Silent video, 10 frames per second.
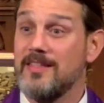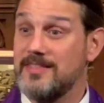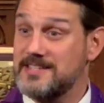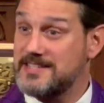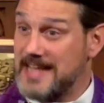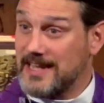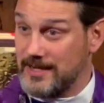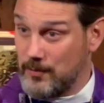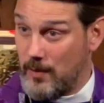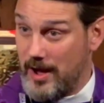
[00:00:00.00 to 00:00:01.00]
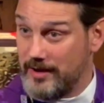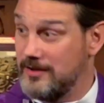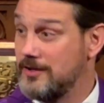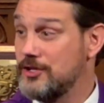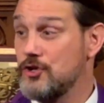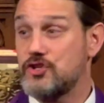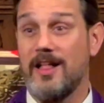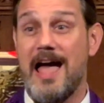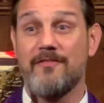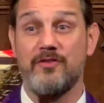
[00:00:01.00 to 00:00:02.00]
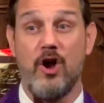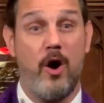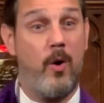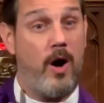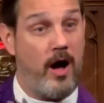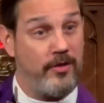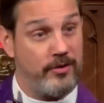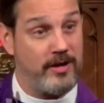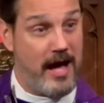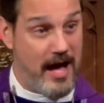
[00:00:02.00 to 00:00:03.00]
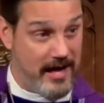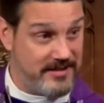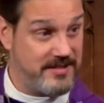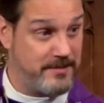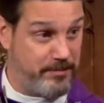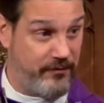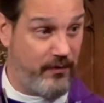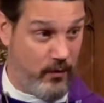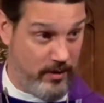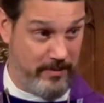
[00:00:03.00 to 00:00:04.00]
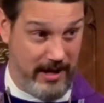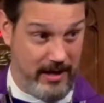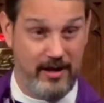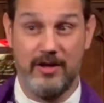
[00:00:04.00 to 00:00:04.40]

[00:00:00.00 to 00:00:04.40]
The second one, you shall have no other gods before me.